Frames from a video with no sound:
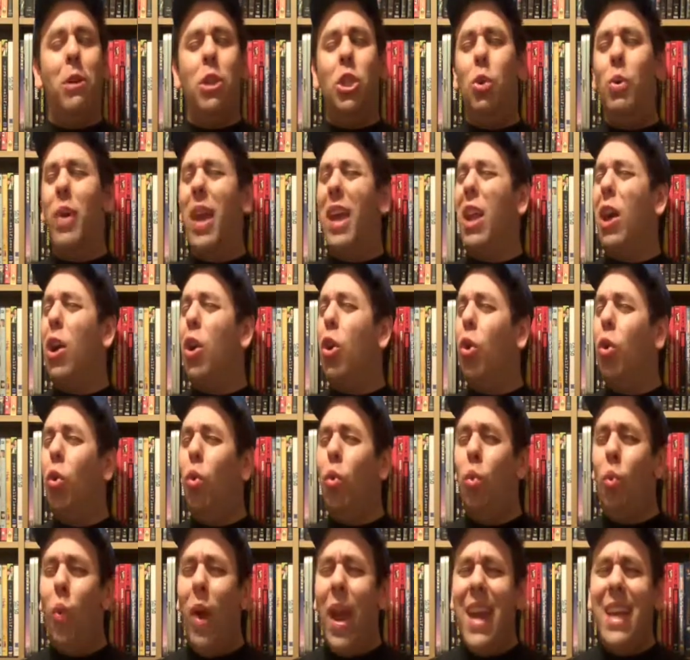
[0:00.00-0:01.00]
but you get a
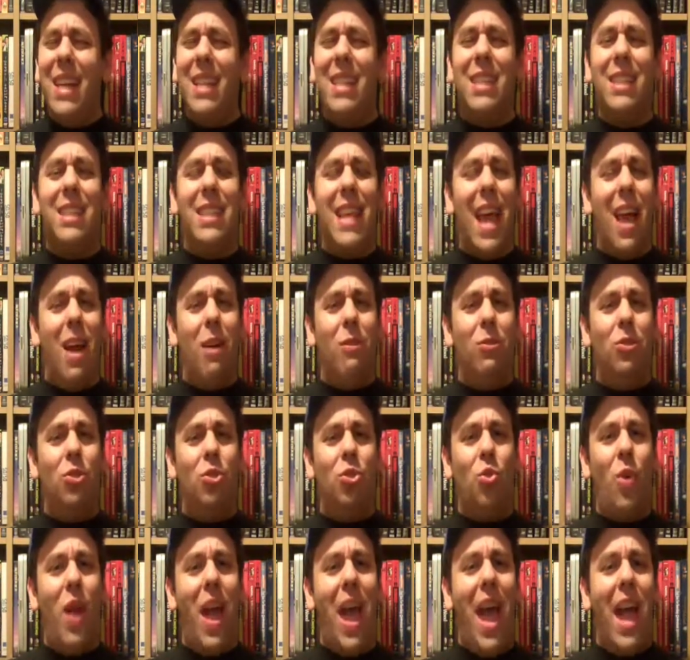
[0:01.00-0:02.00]
great
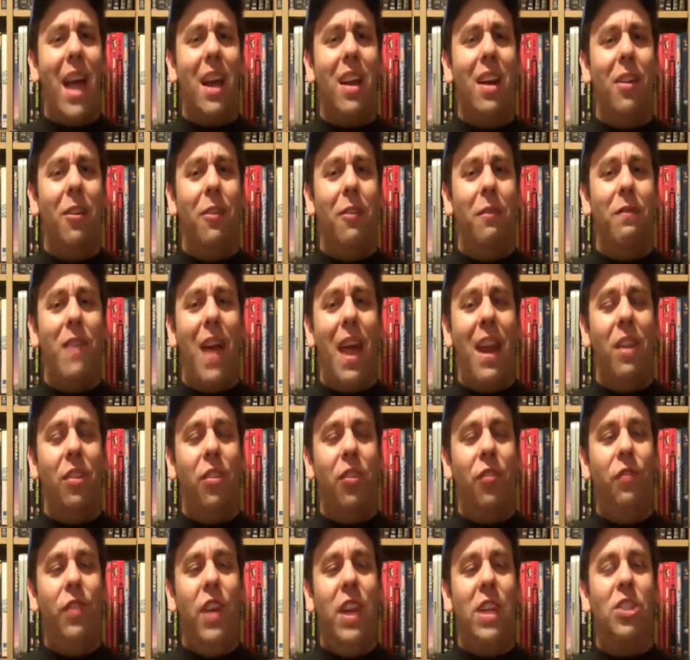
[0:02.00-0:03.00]
soundtrack that
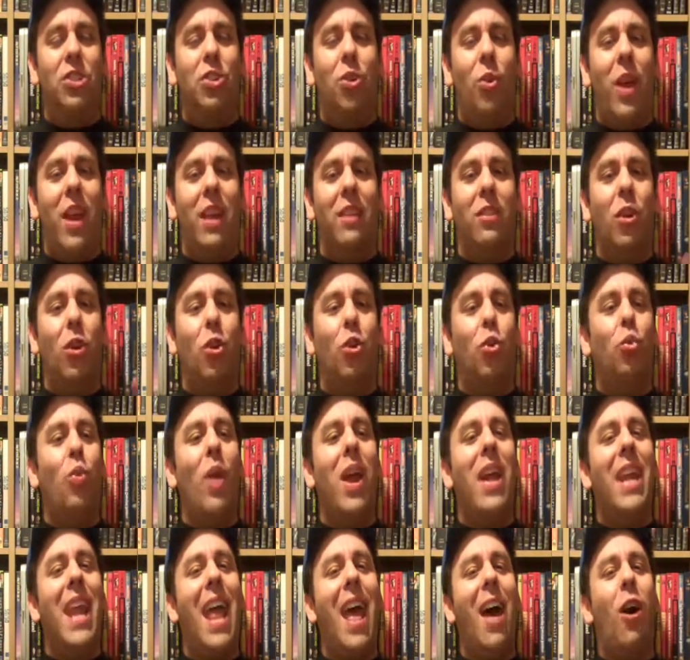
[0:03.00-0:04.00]
is featuring the
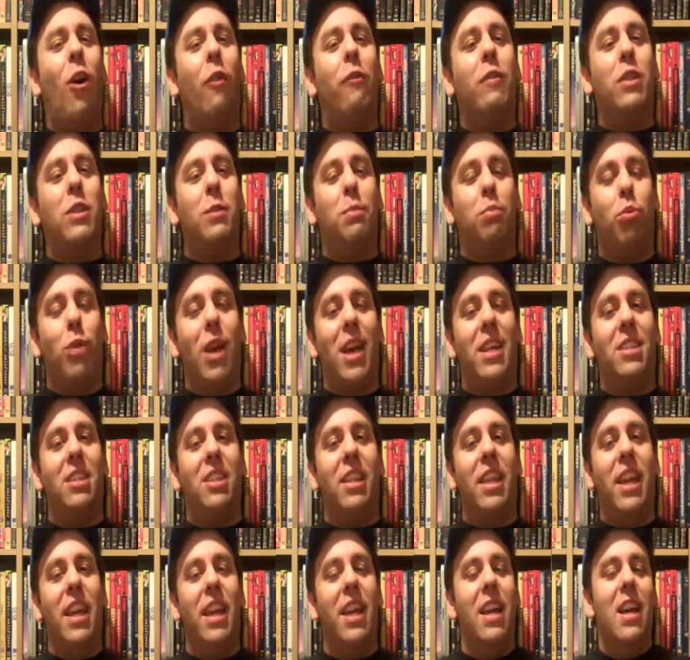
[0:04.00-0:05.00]
great Elvis
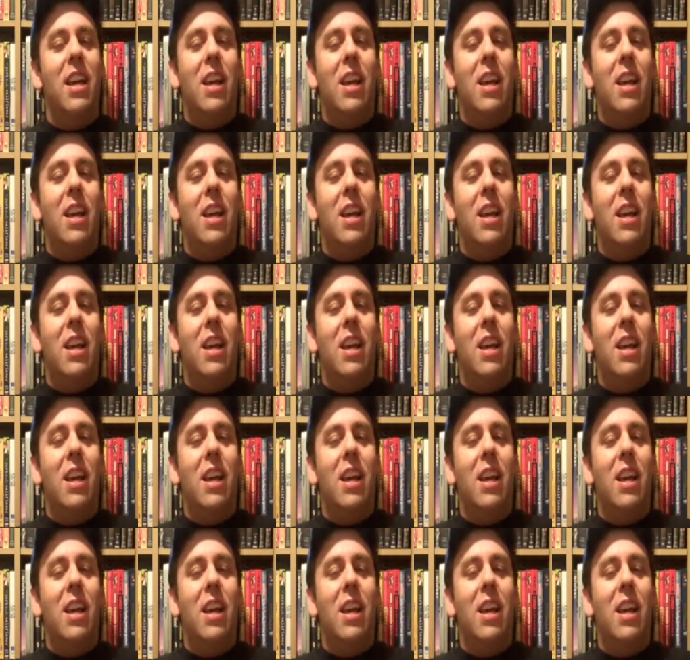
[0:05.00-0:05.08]
Presley,